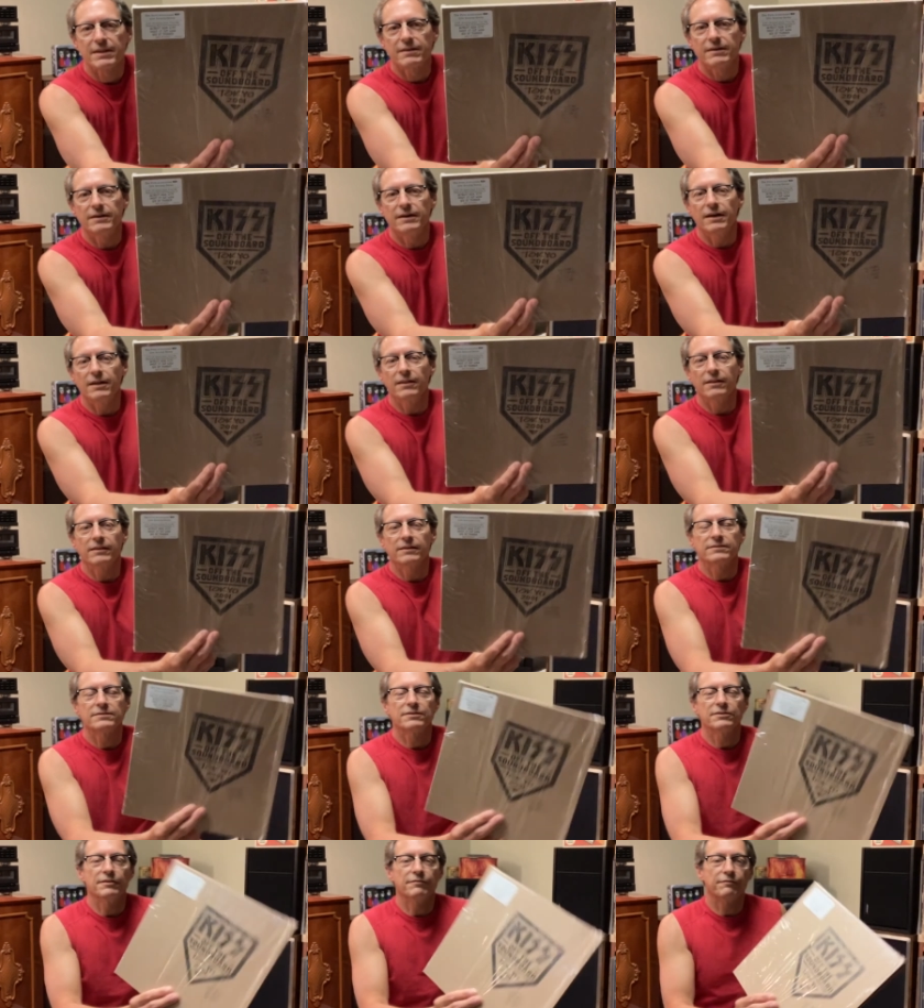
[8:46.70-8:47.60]

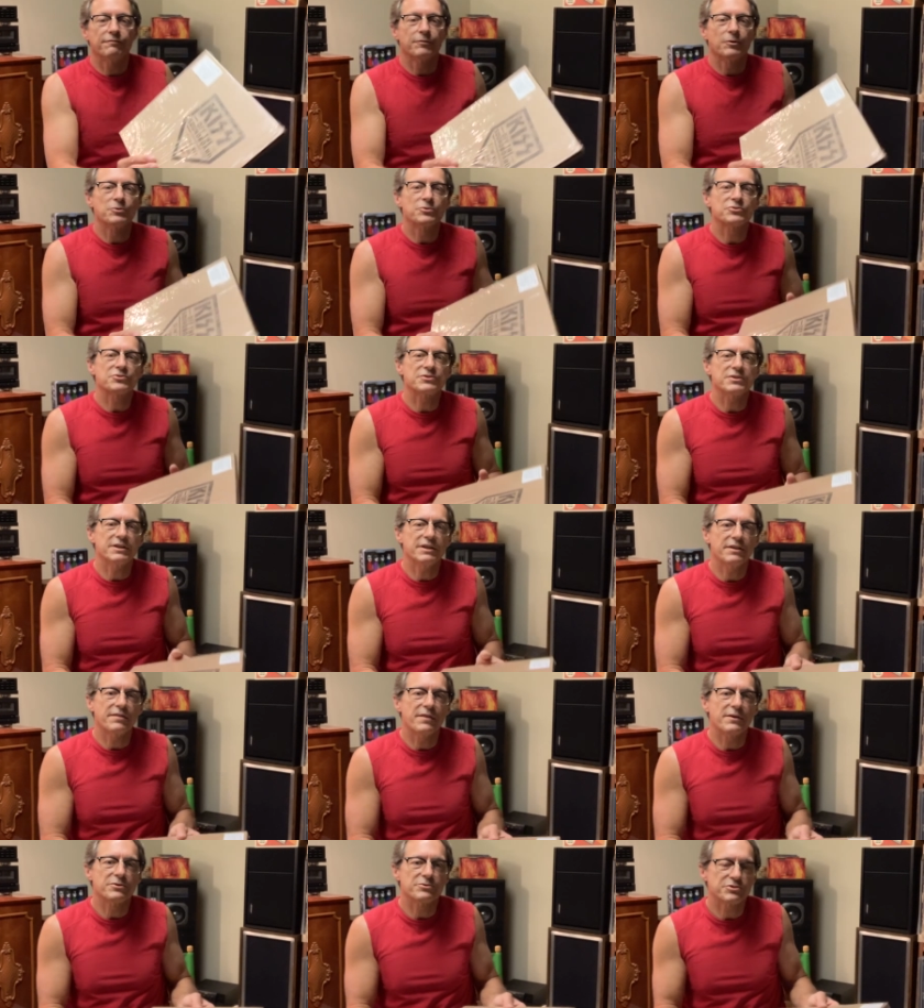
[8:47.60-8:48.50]
The first
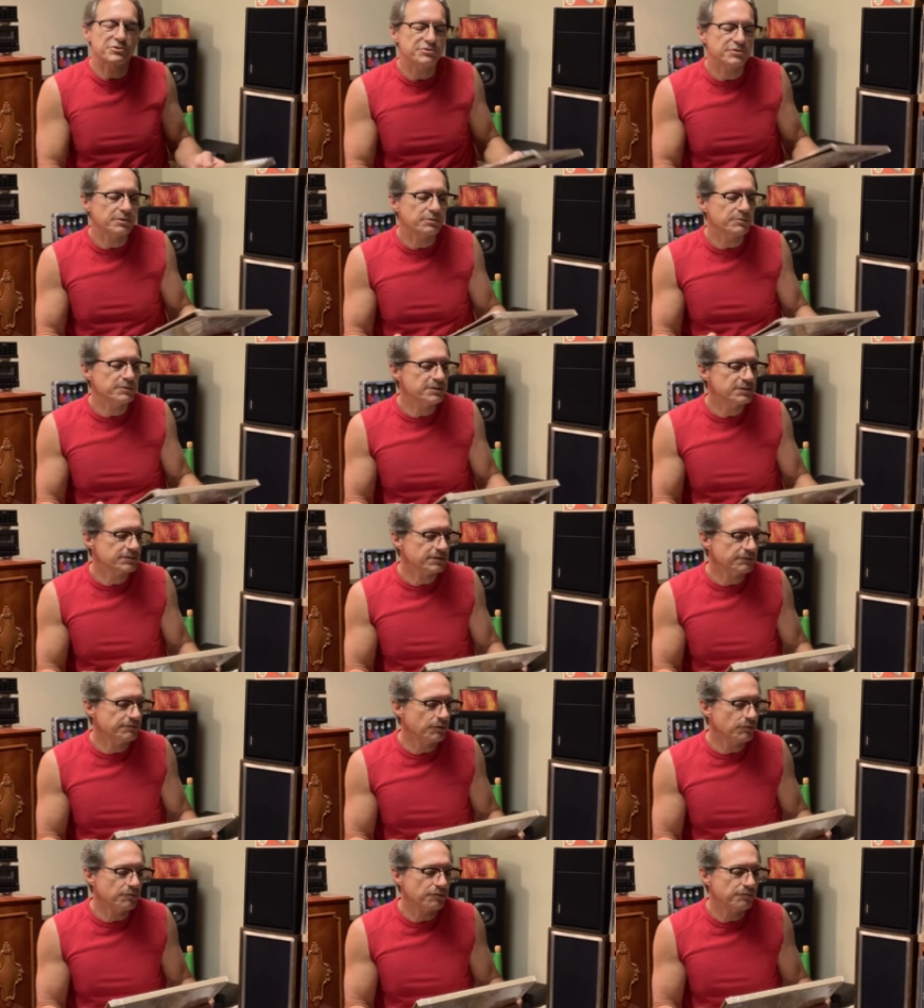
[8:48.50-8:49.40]
in their series
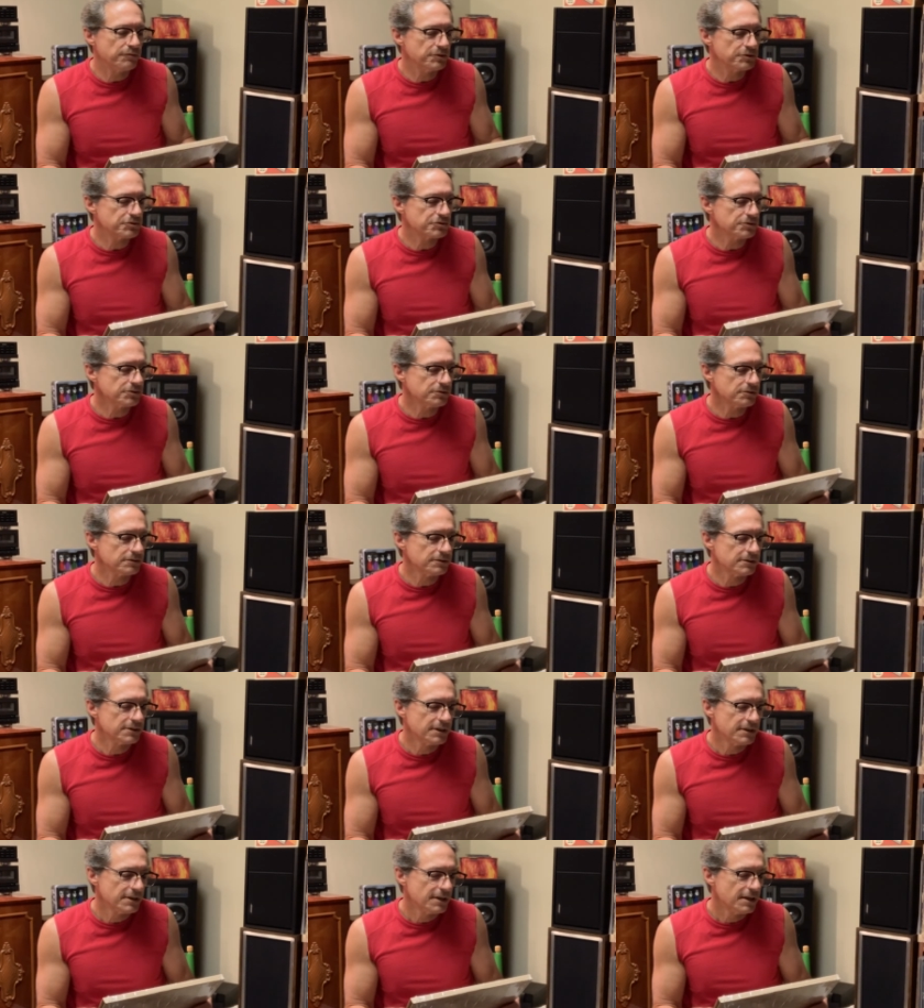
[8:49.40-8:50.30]
of official
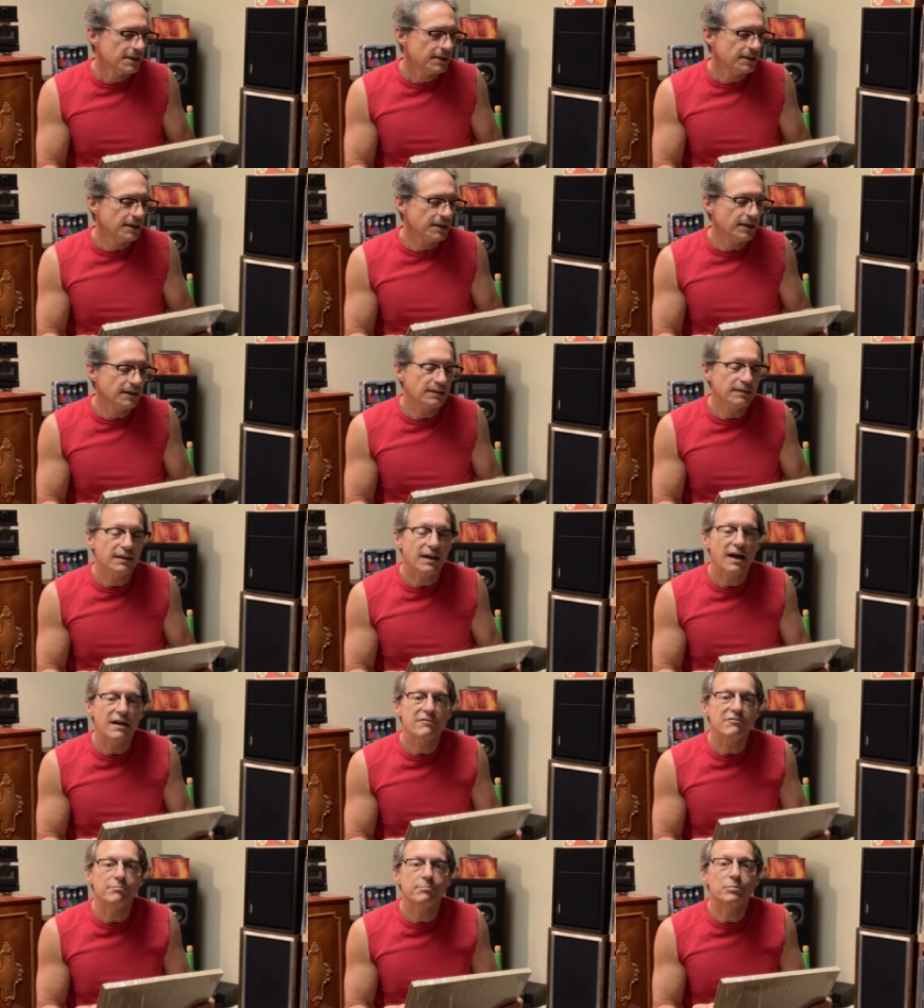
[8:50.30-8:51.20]

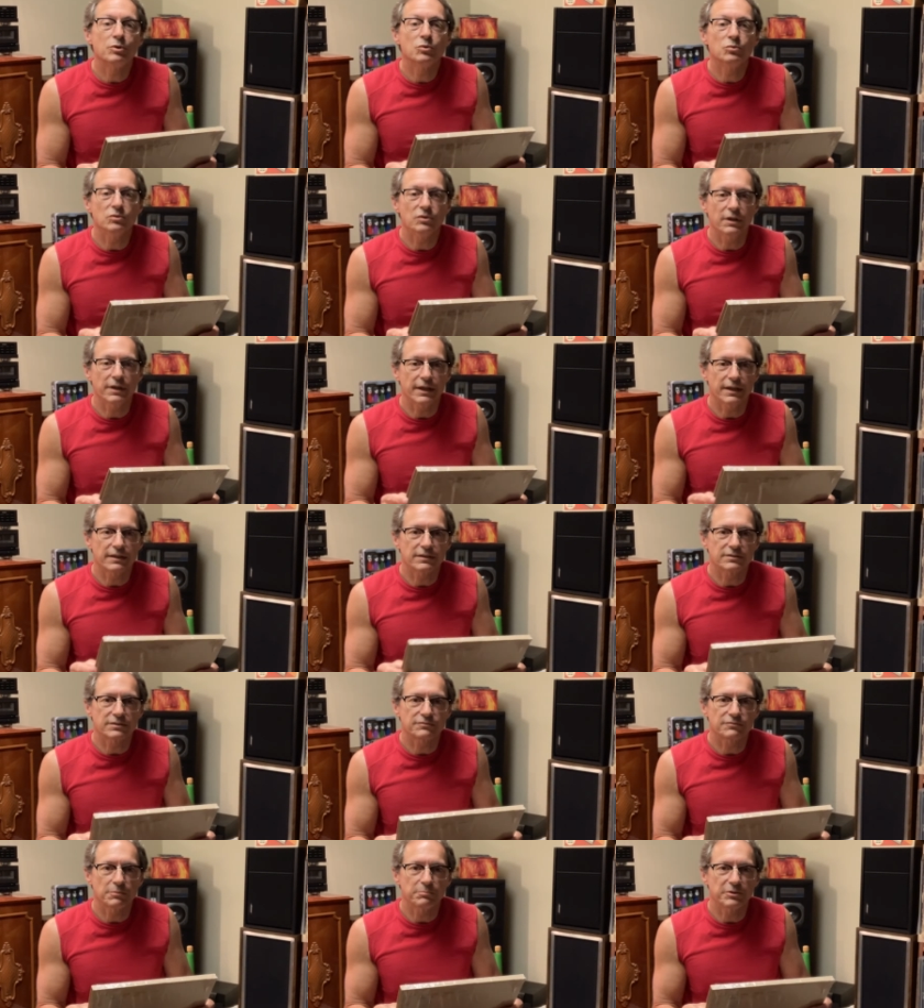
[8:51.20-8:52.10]
live
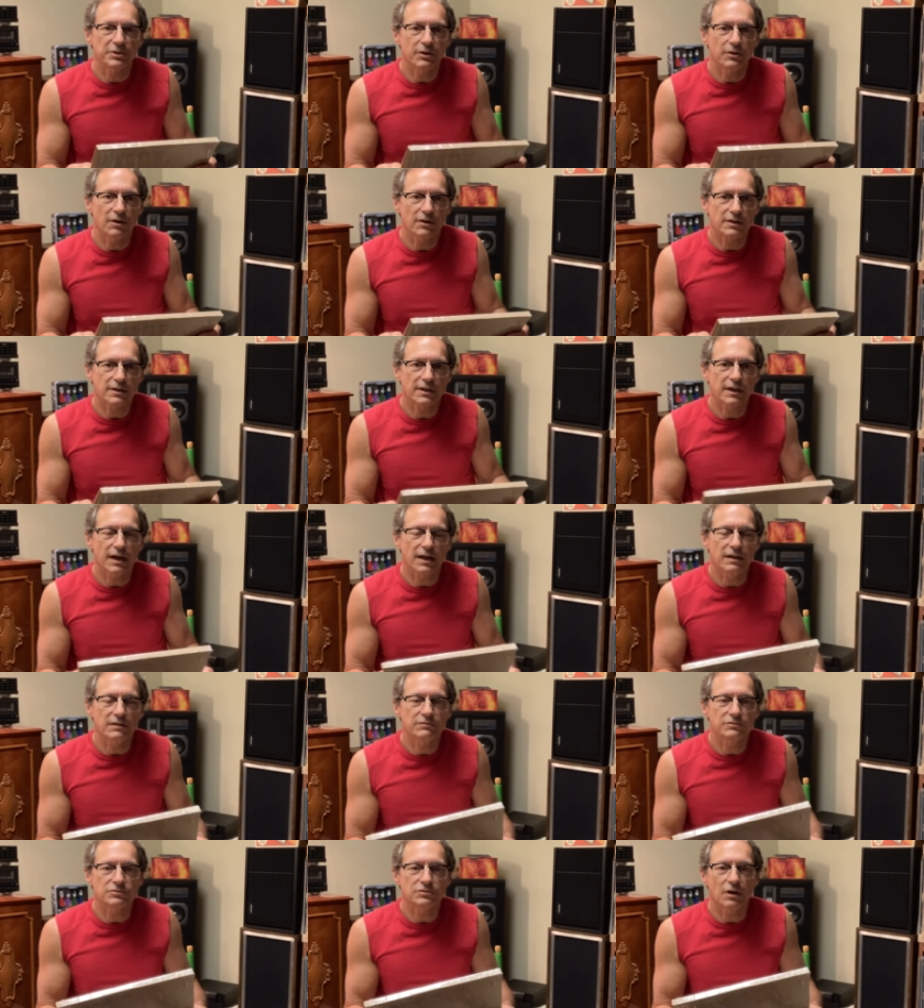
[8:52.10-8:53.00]
bootlegs from the
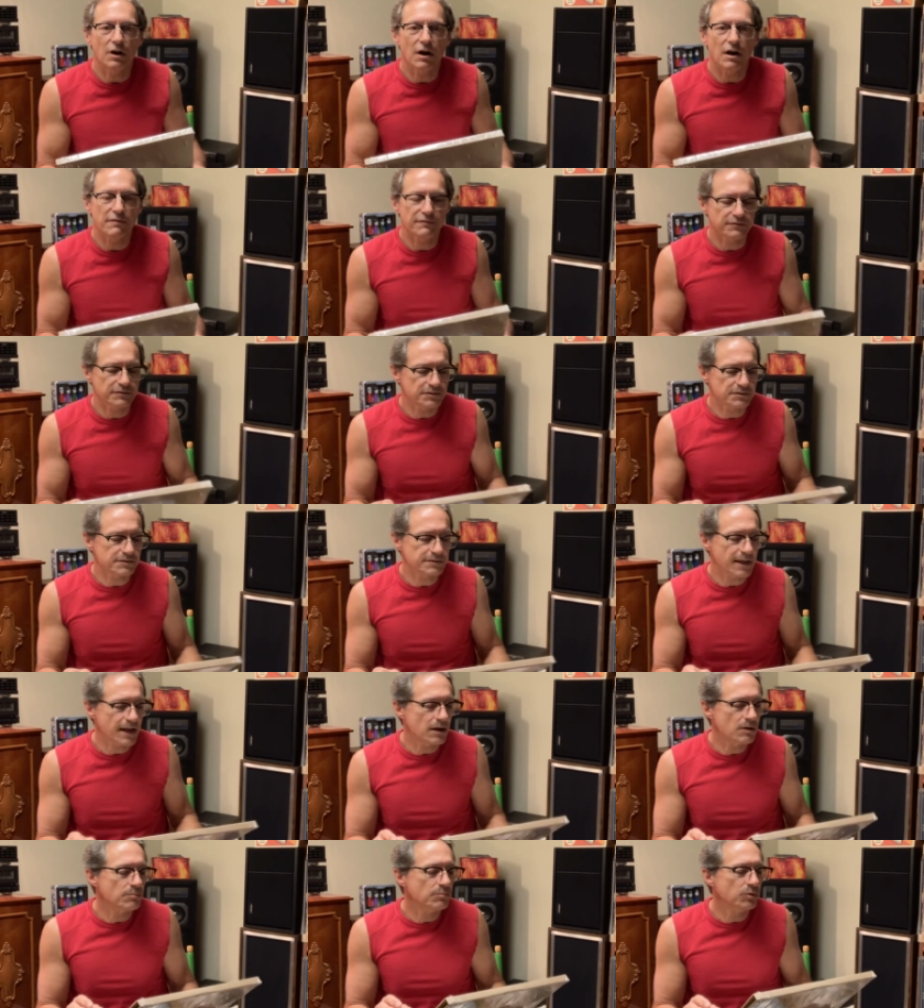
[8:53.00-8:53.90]
archives off the
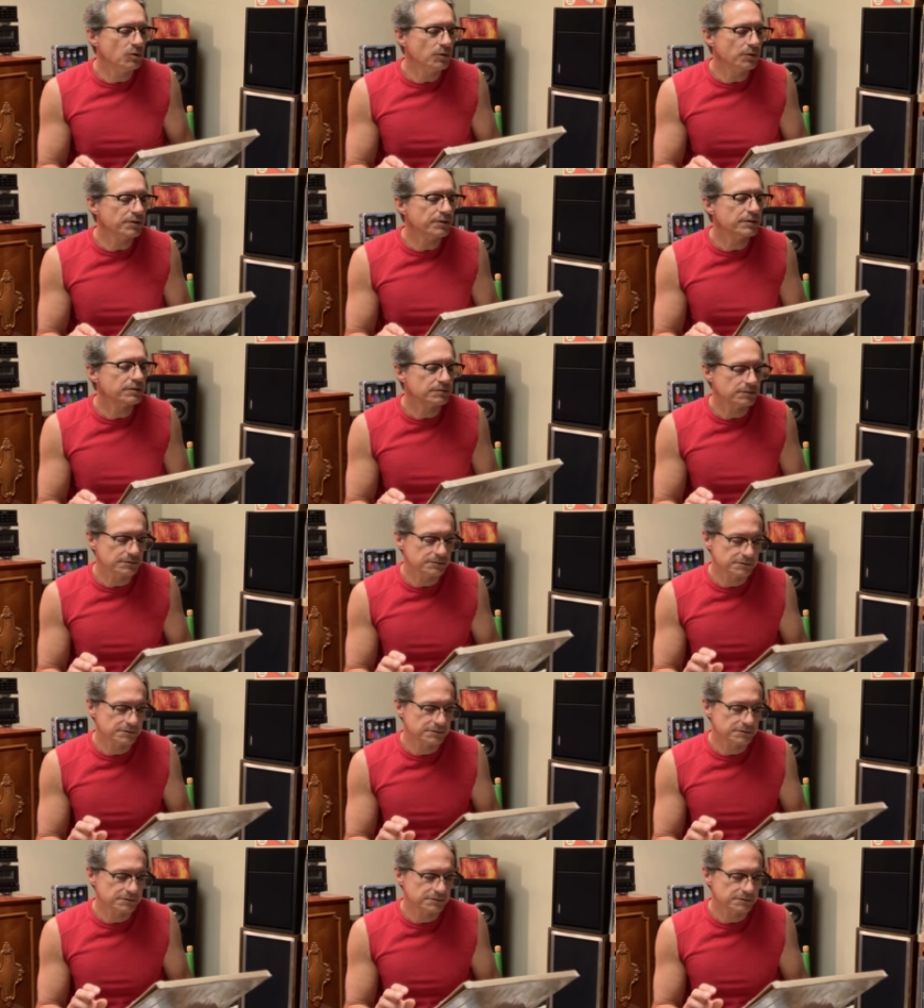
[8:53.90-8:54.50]
soundboard,